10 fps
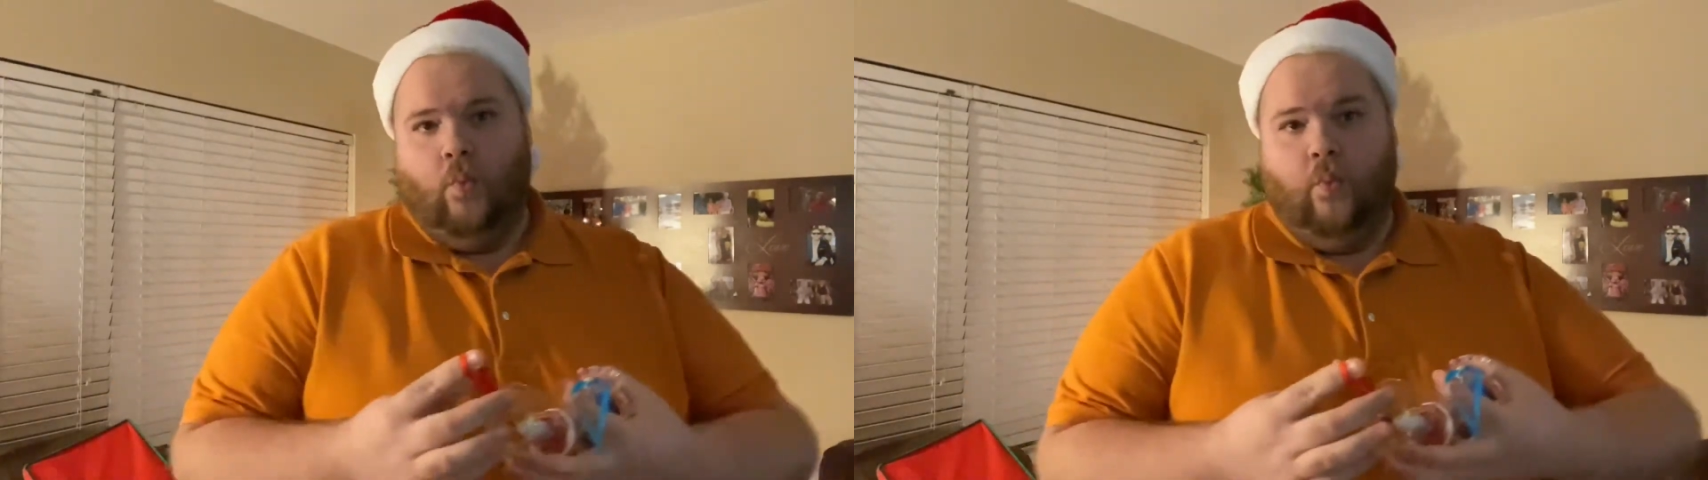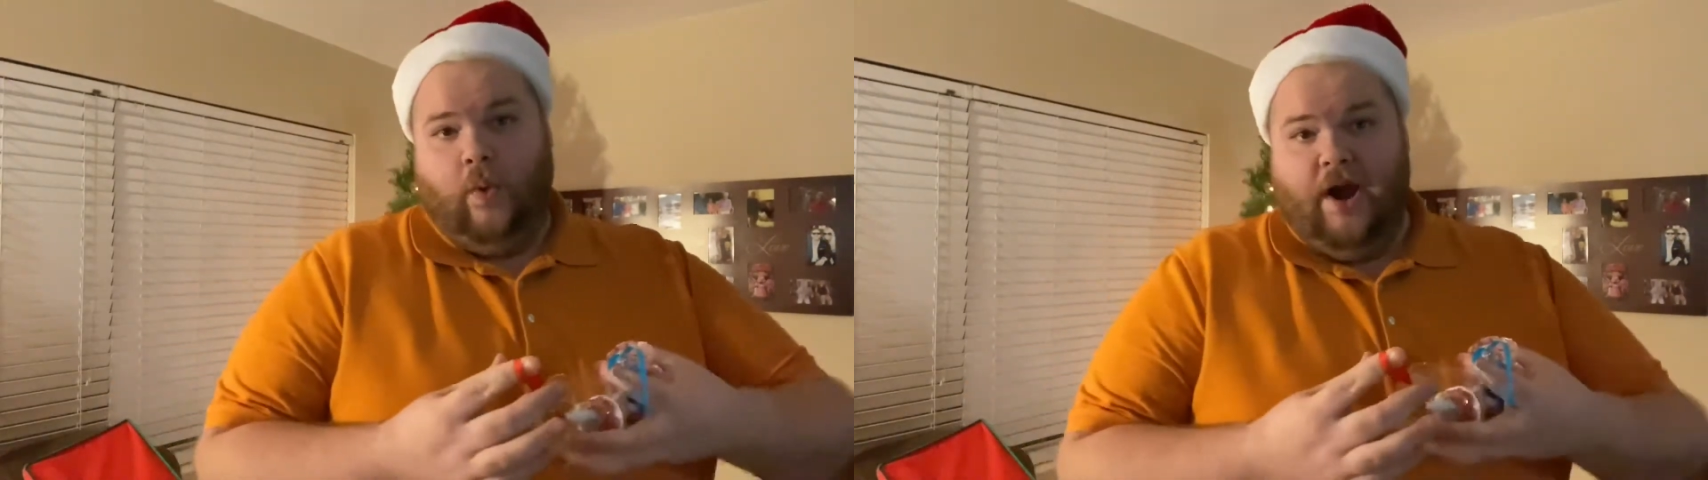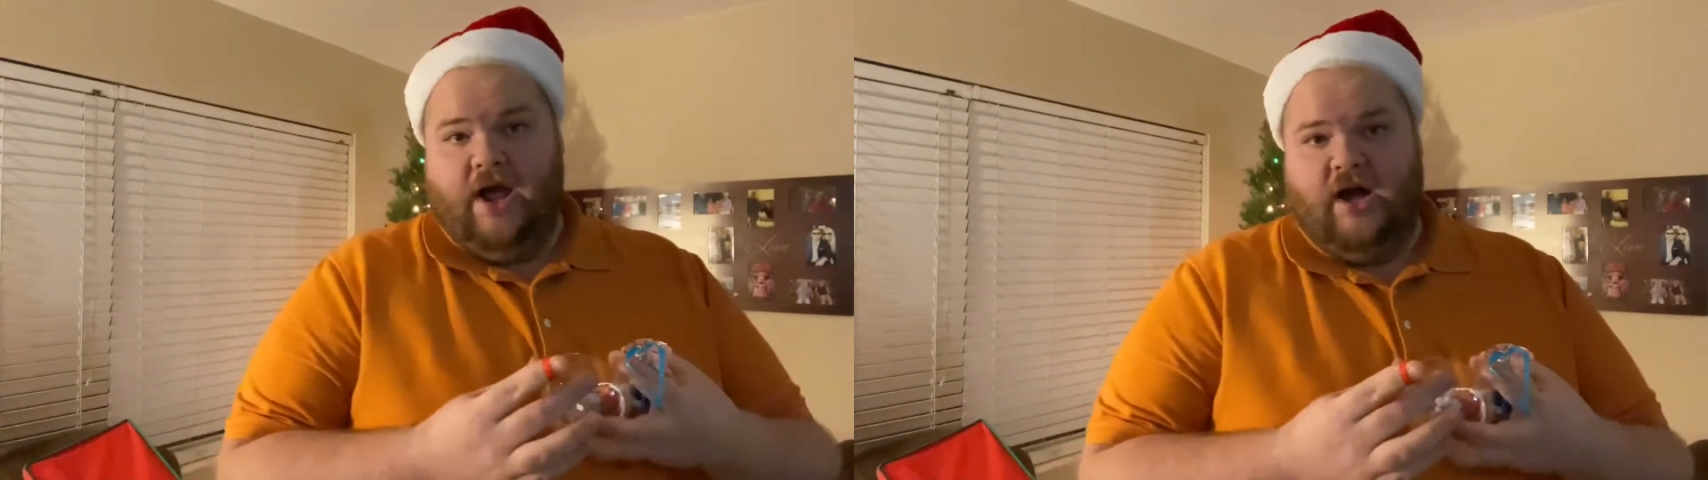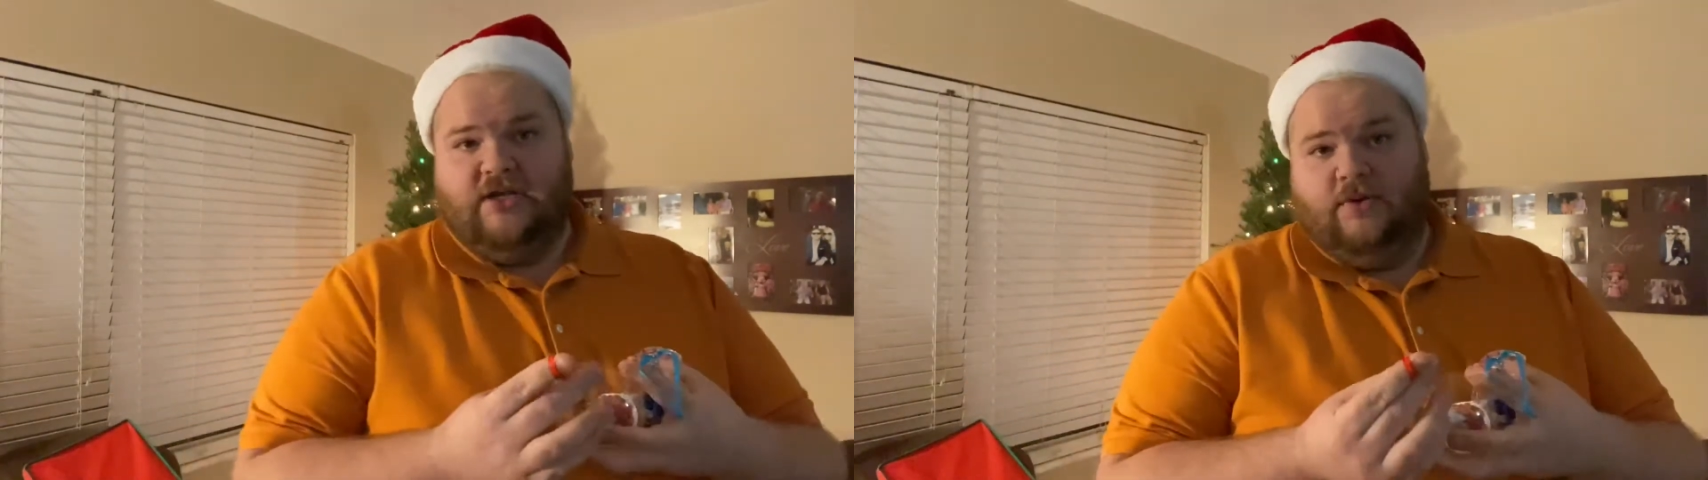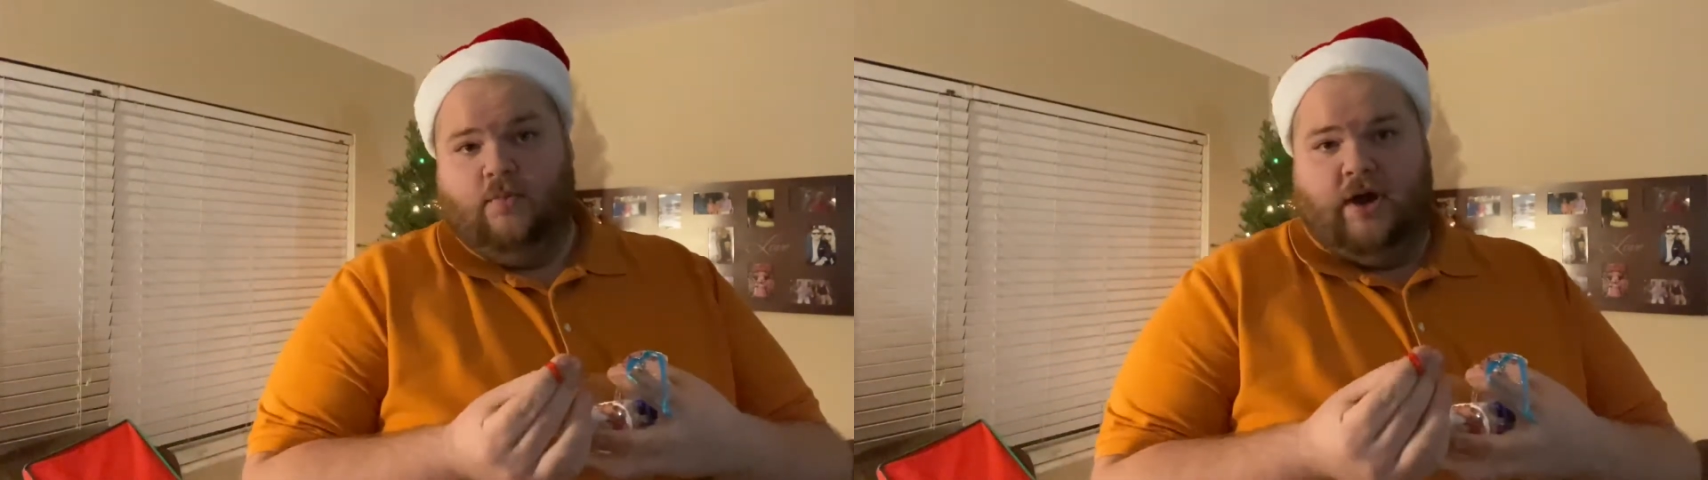why not?
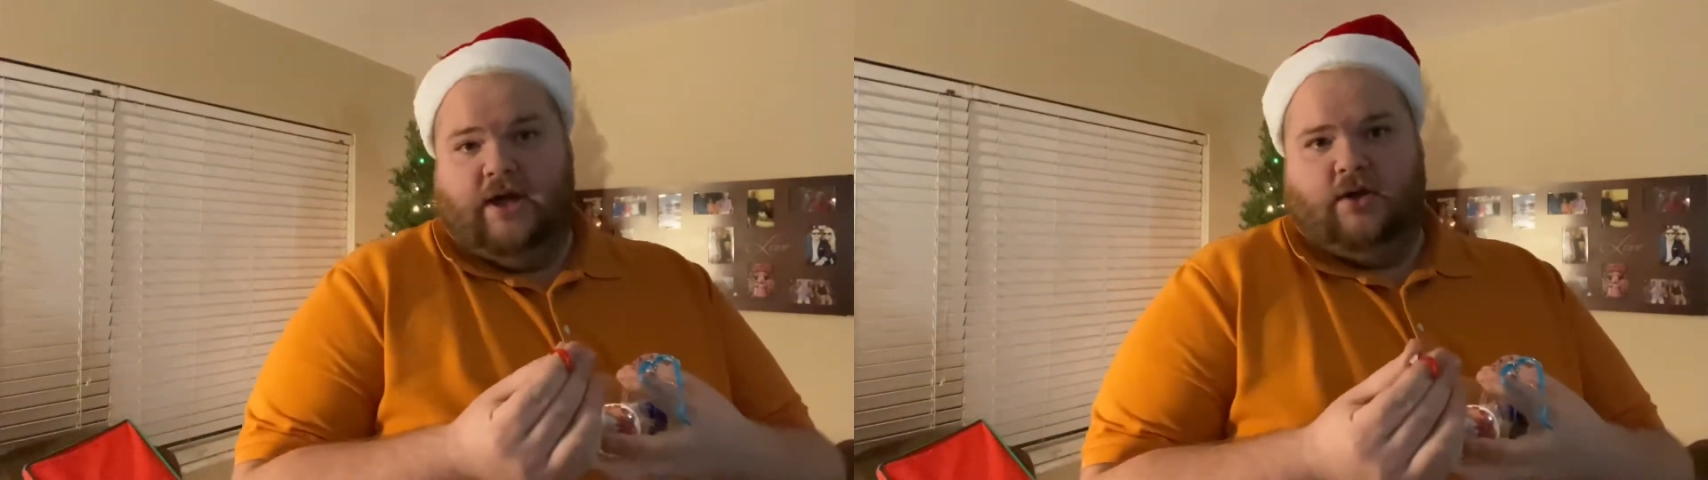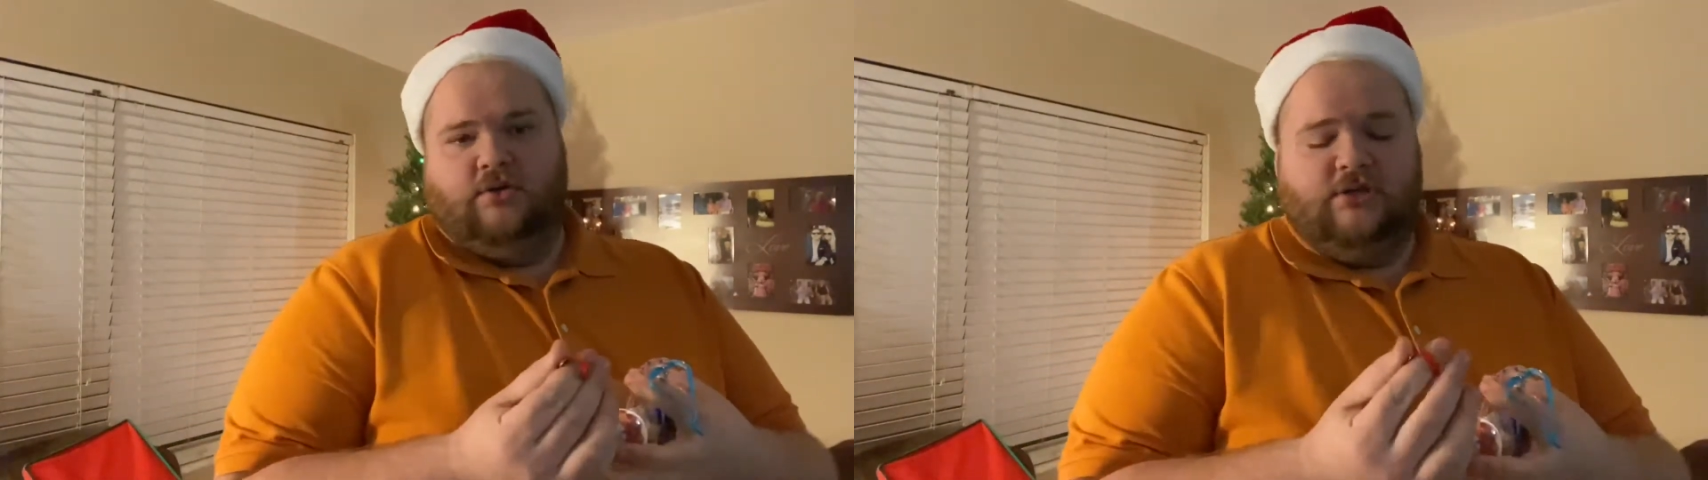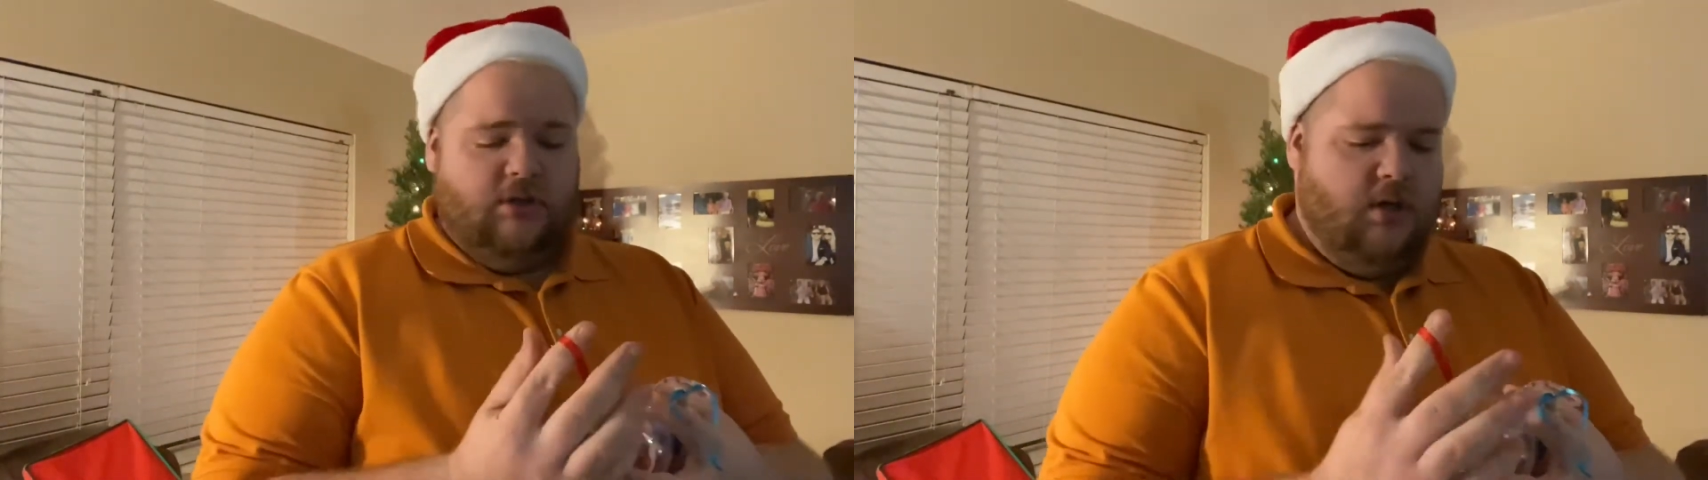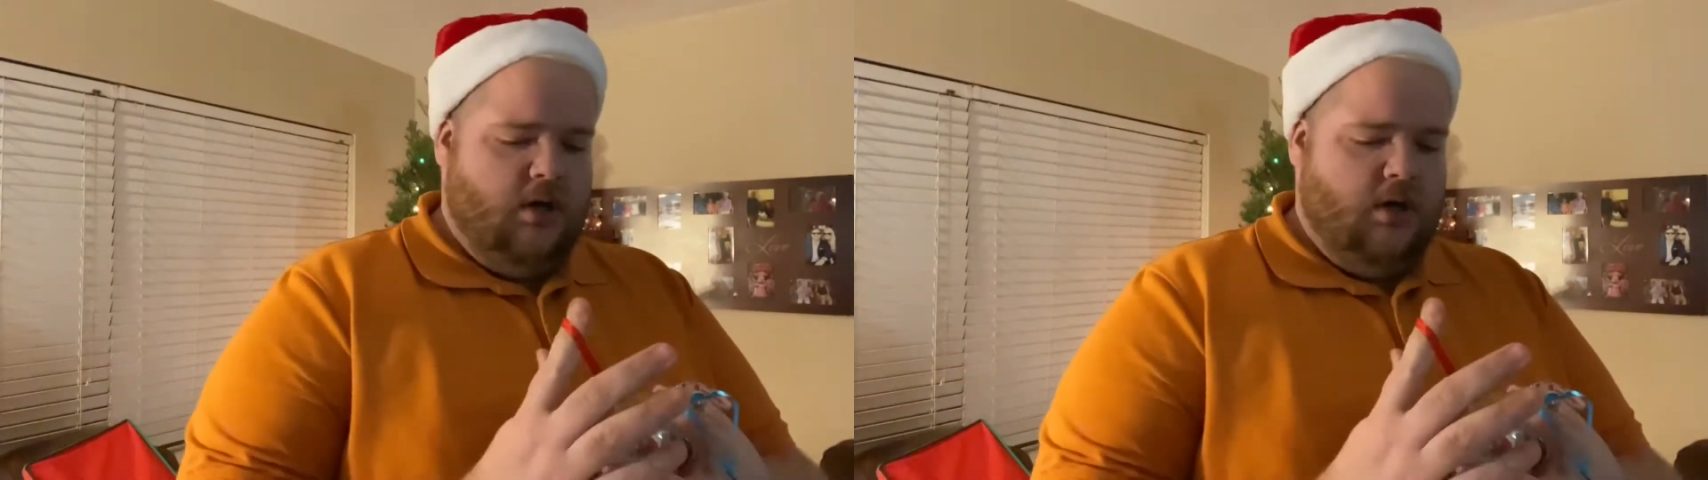Why else?